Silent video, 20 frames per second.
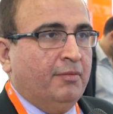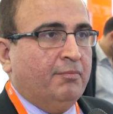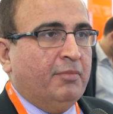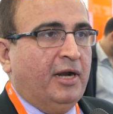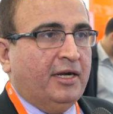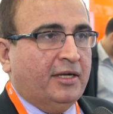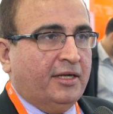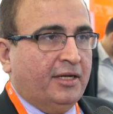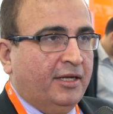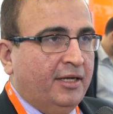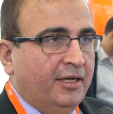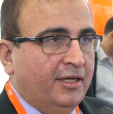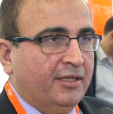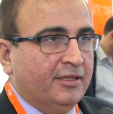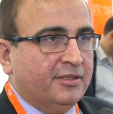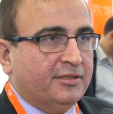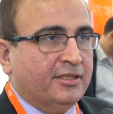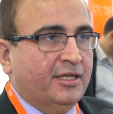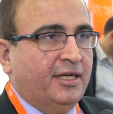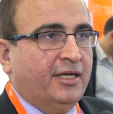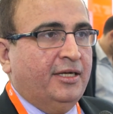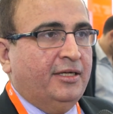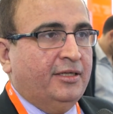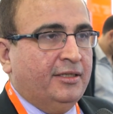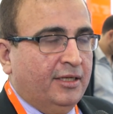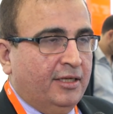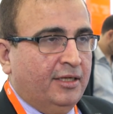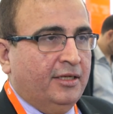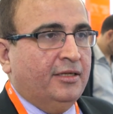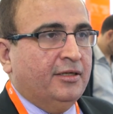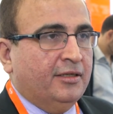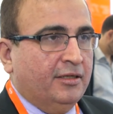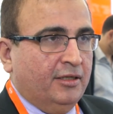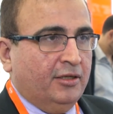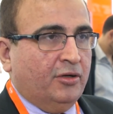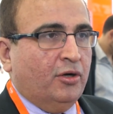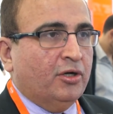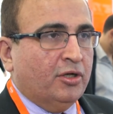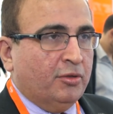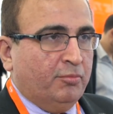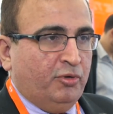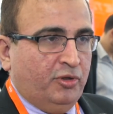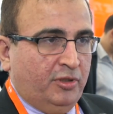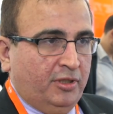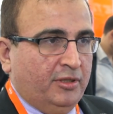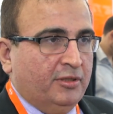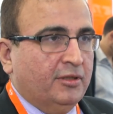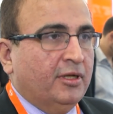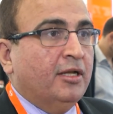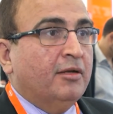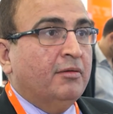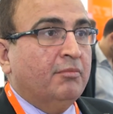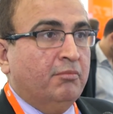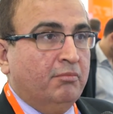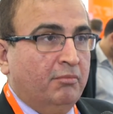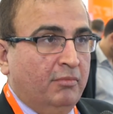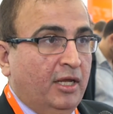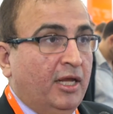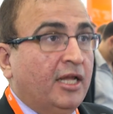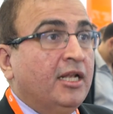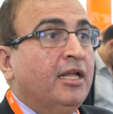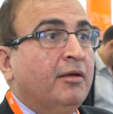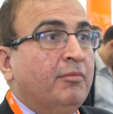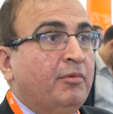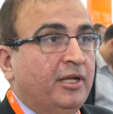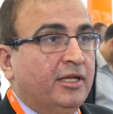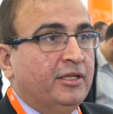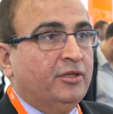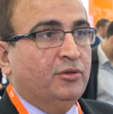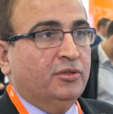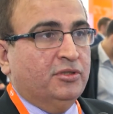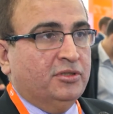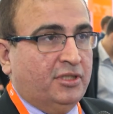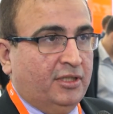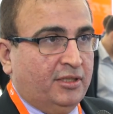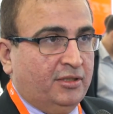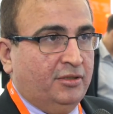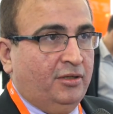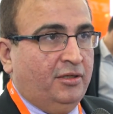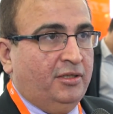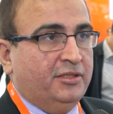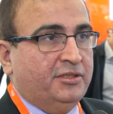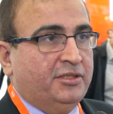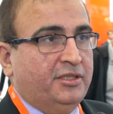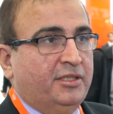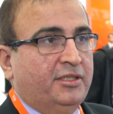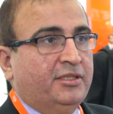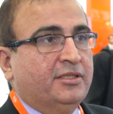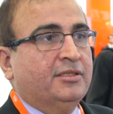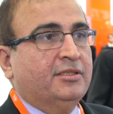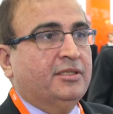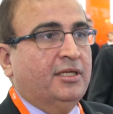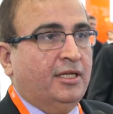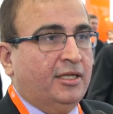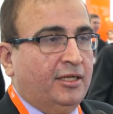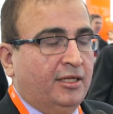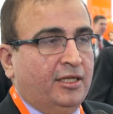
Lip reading: battery heating side, and contributing in enabling those technologies and